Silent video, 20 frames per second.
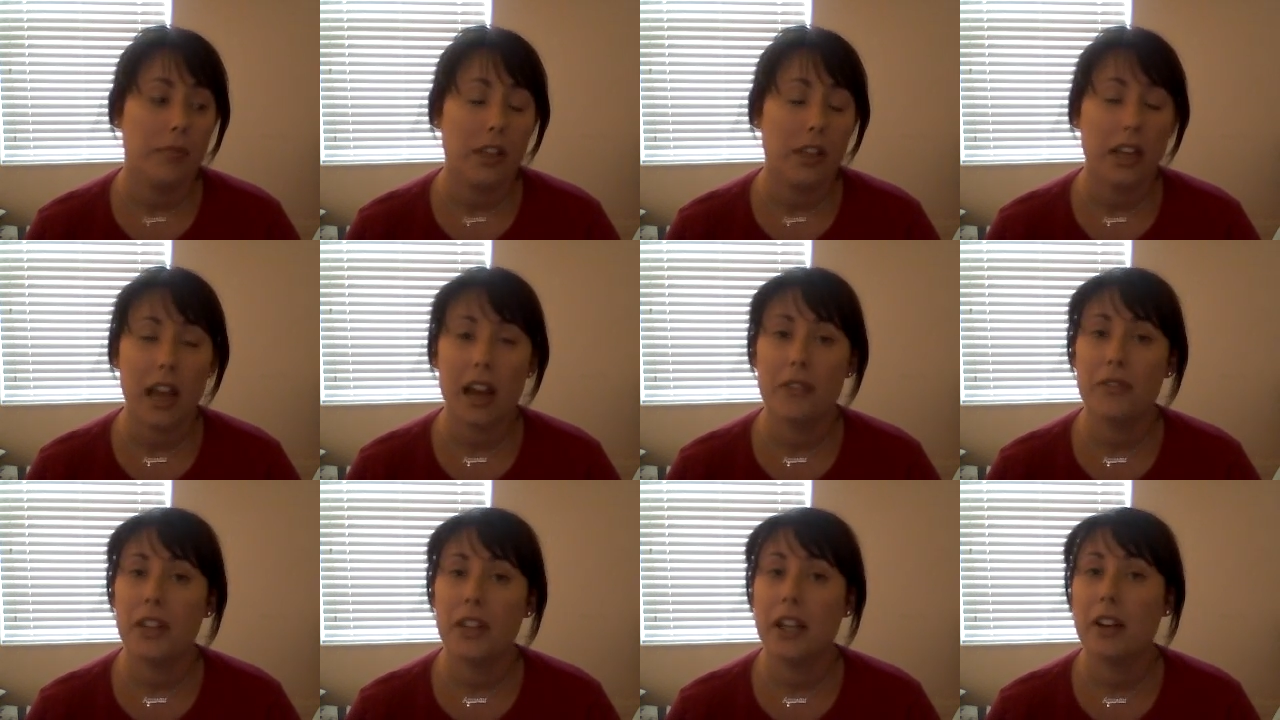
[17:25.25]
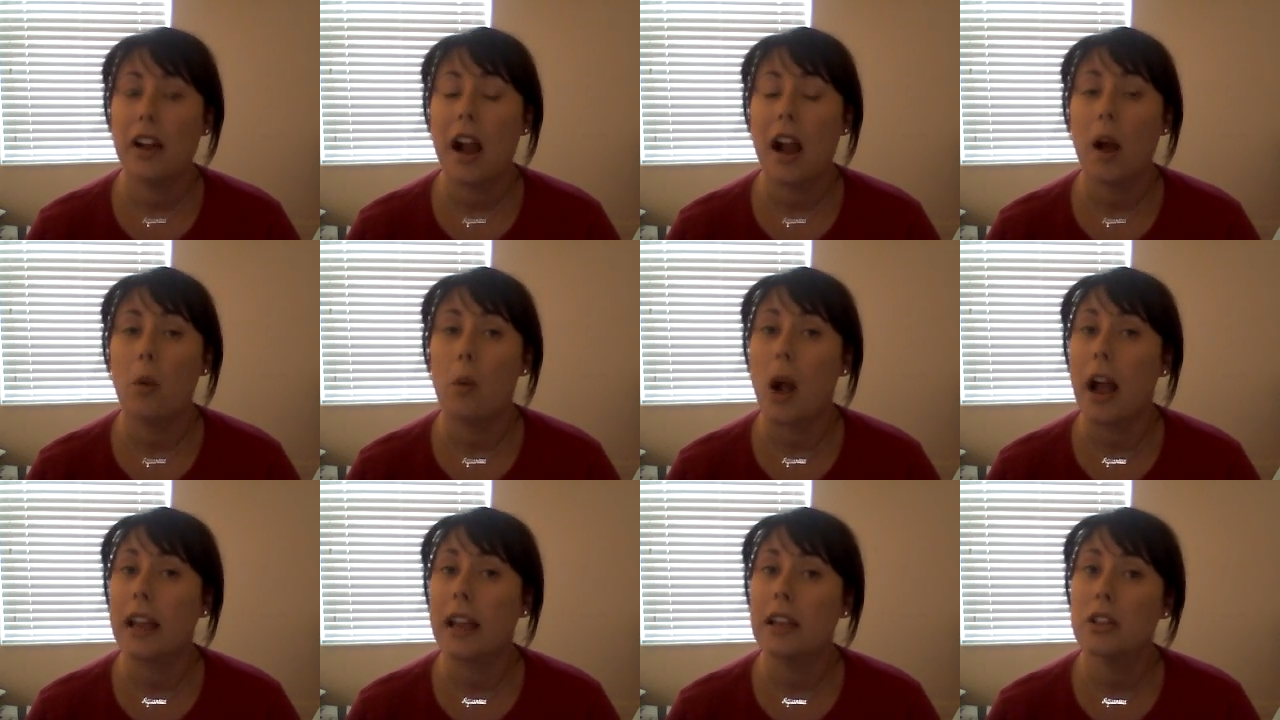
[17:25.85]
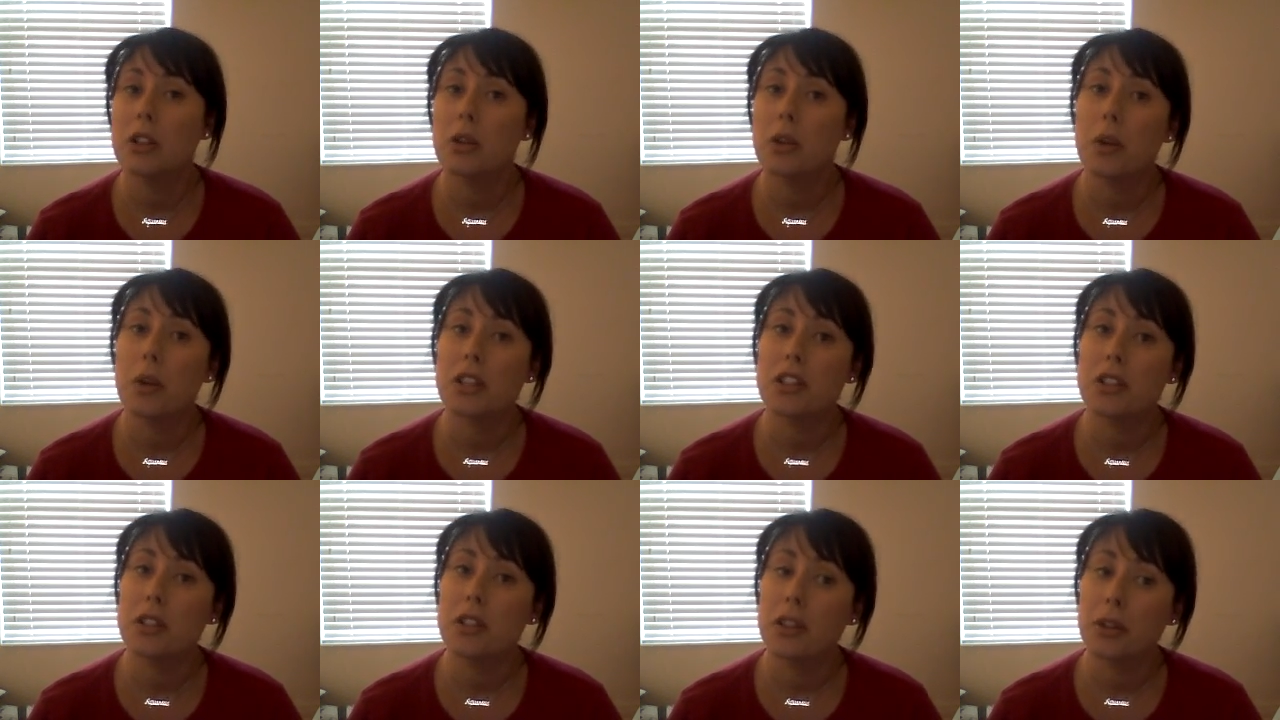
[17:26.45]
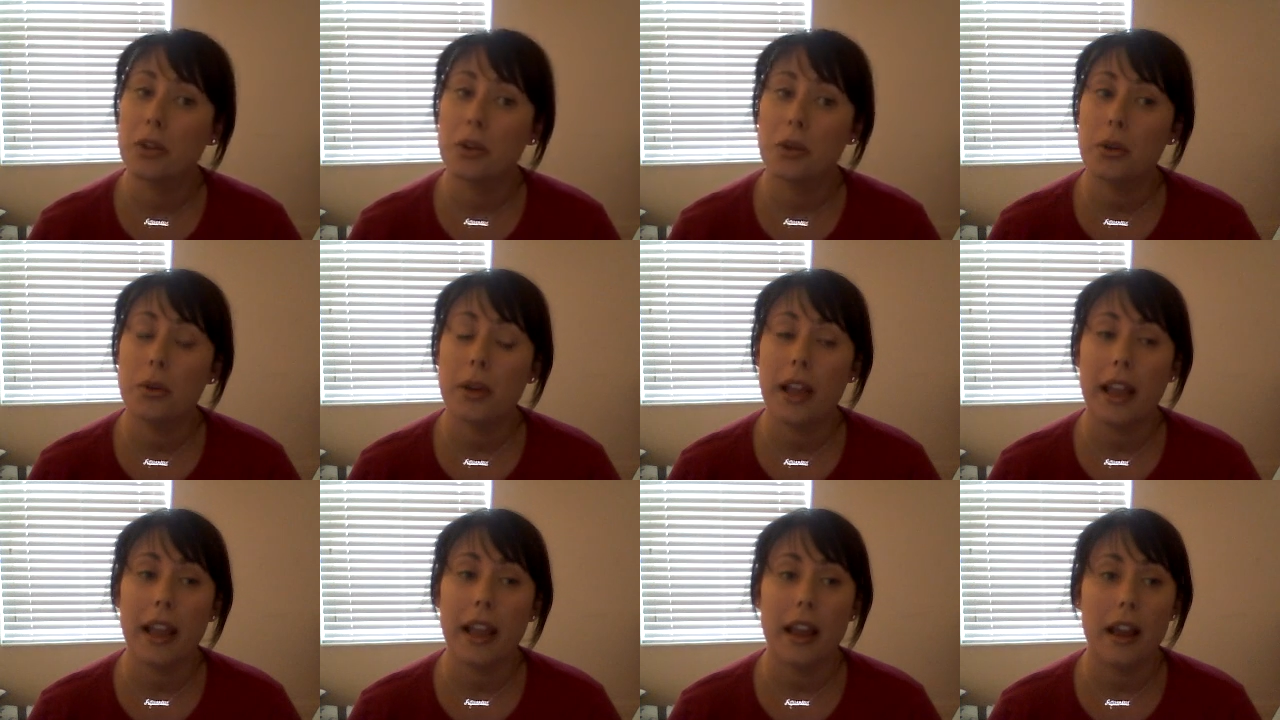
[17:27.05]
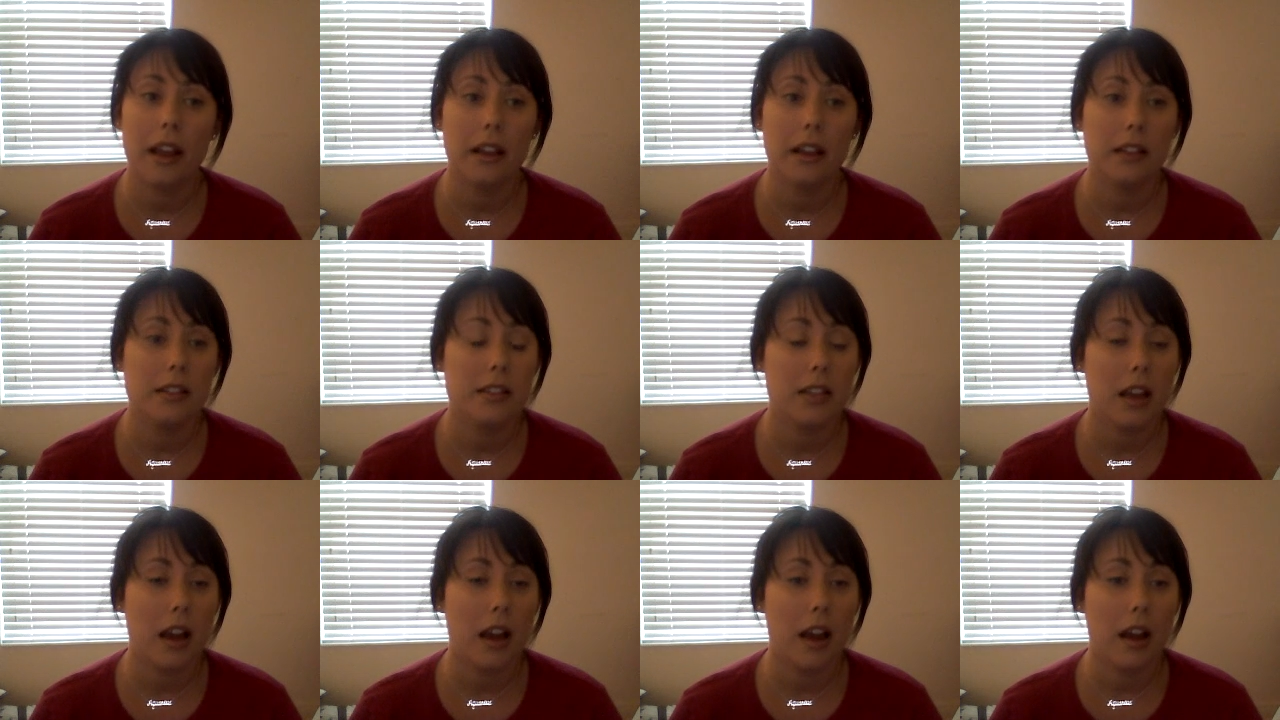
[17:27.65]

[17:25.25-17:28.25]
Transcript: You got to figure out why you do what you do, and